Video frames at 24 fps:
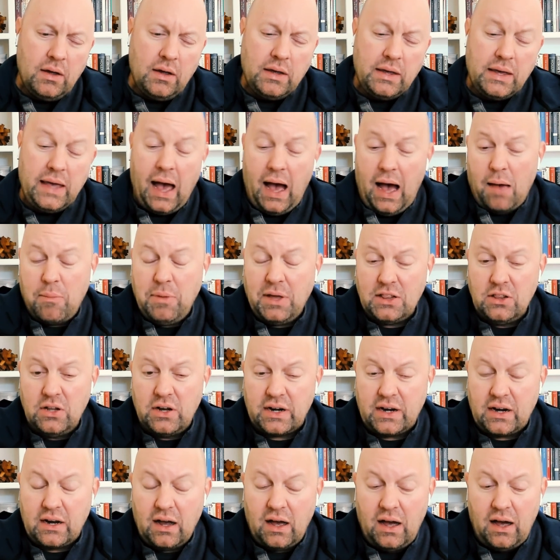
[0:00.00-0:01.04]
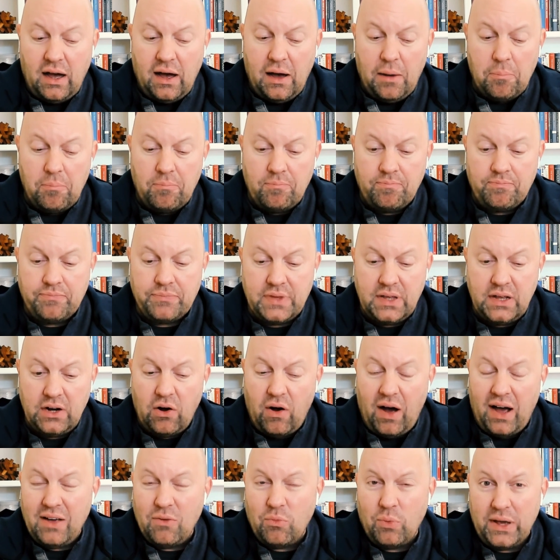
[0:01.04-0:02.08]
yeah, look,
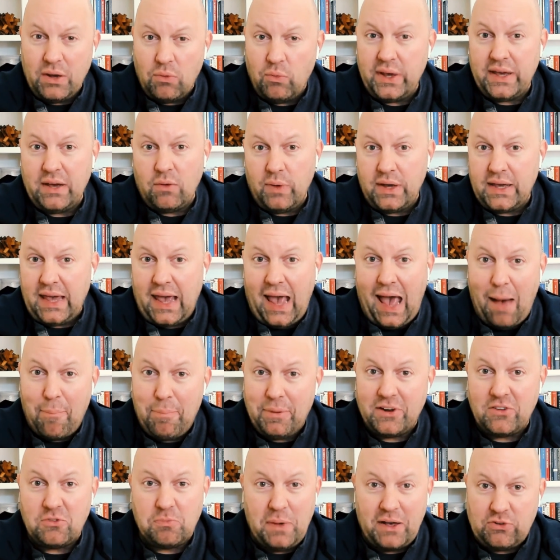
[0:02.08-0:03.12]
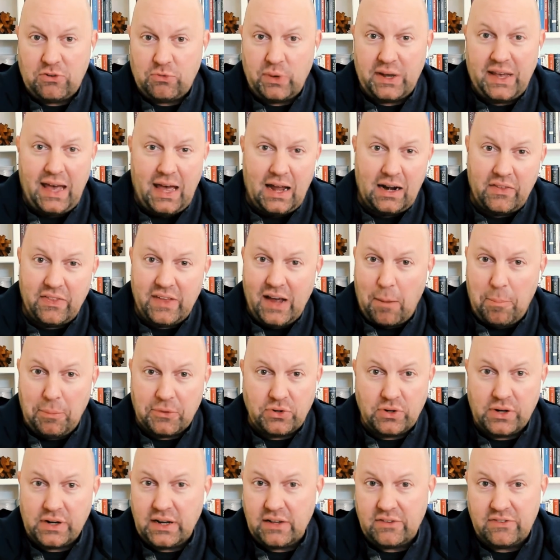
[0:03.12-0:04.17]
we cap it as best we can to the
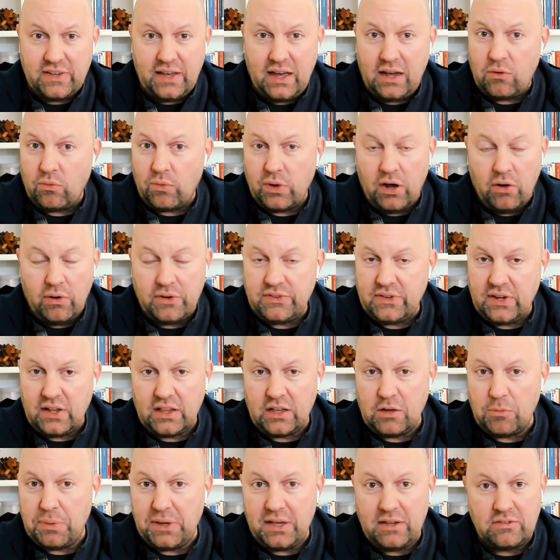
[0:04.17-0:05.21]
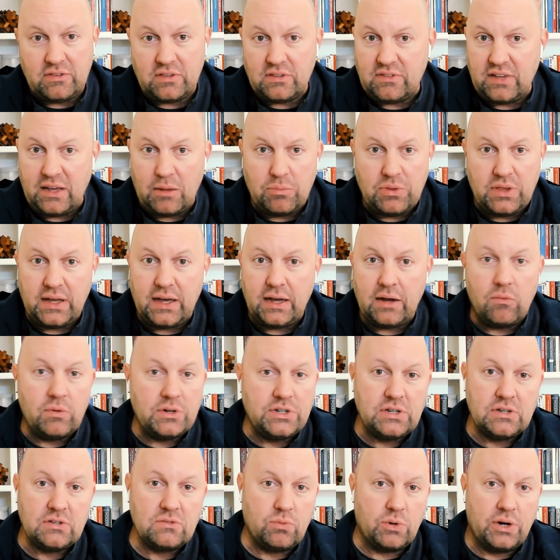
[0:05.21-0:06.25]
opportunity set. We always tell LPs the same thing,
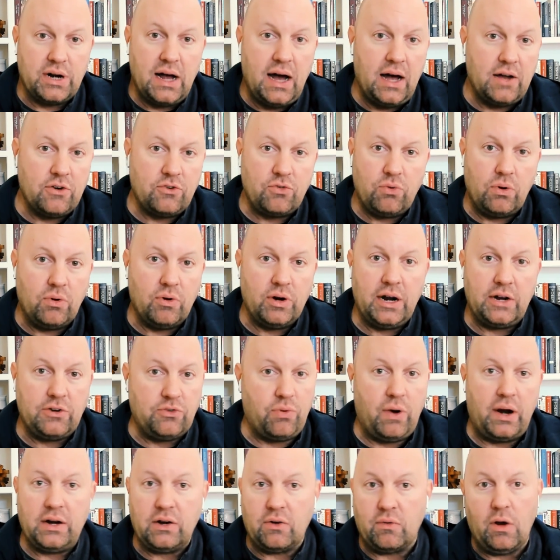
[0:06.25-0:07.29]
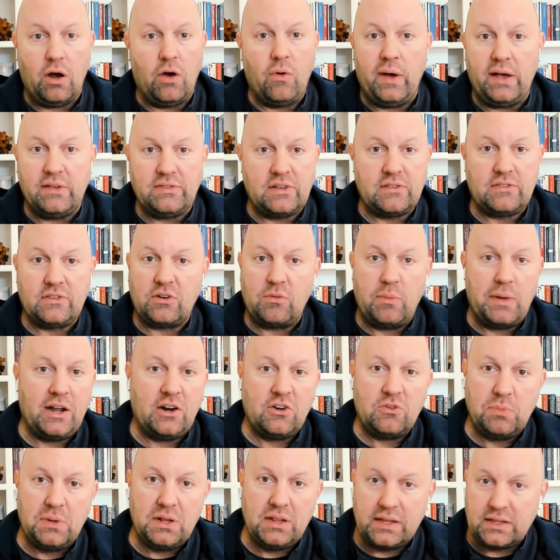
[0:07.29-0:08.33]
which is we're not trying to grow assets under
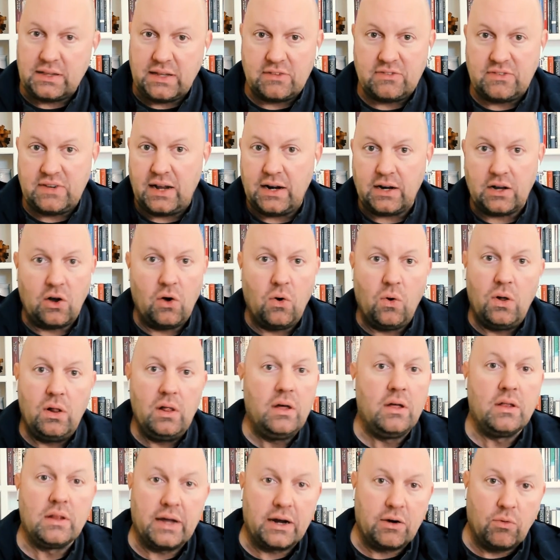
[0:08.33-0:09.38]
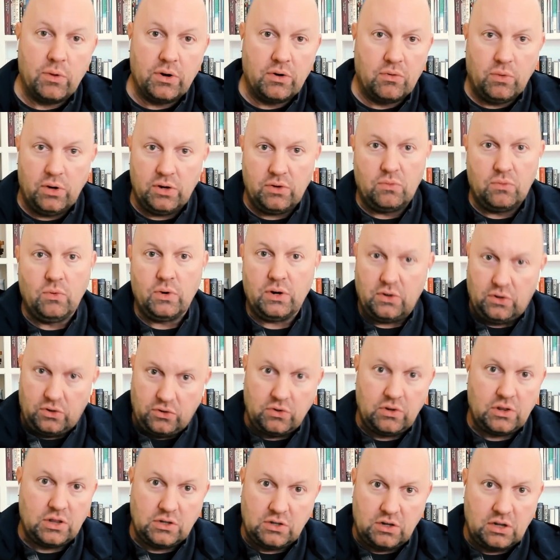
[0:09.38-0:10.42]
management. Like that's not a goal. Like we're
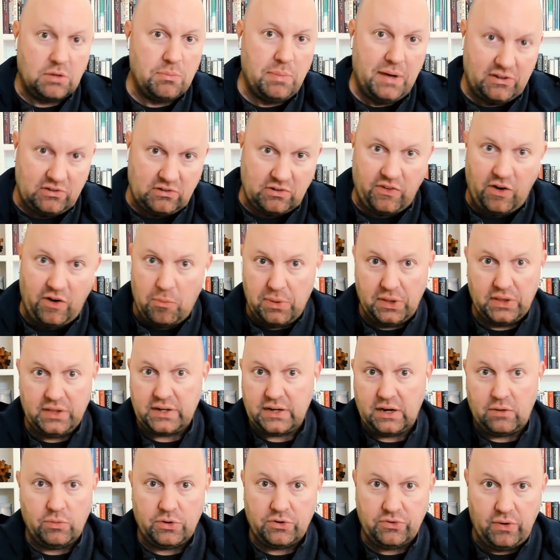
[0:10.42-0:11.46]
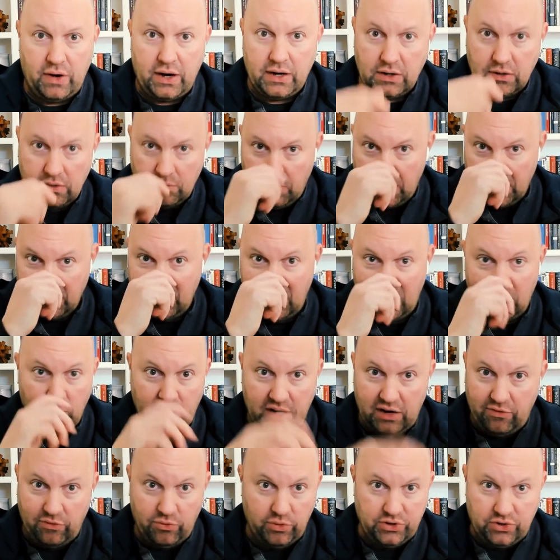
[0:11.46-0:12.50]
to the best of our ability, we're trying to maintain
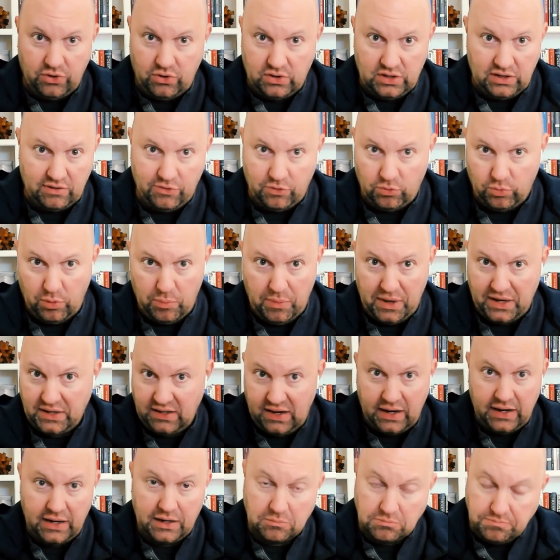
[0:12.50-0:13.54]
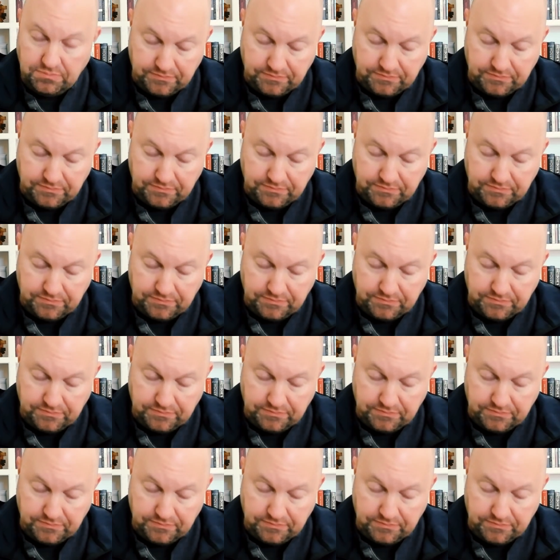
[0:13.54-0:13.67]
whatever return level we're maintaining.